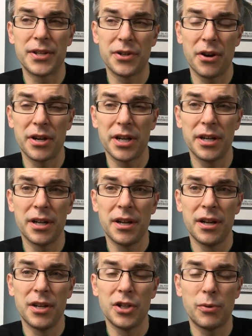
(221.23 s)
I started
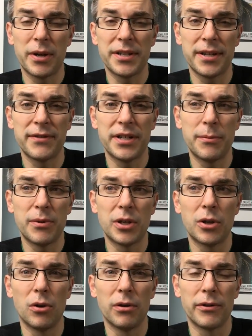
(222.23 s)
2017 with
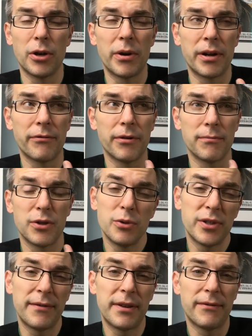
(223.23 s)
the goal of going from
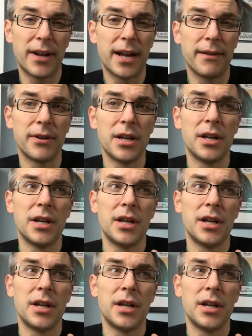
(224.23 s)
275